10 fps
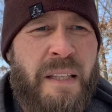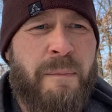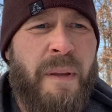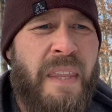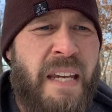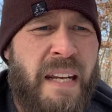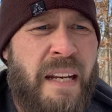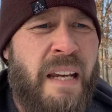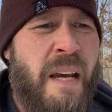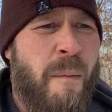But then
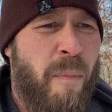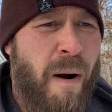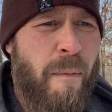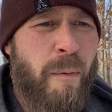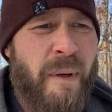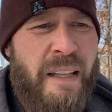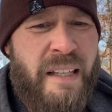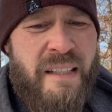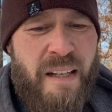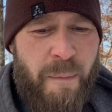probably this
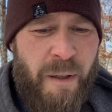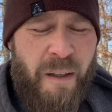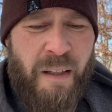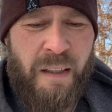summer,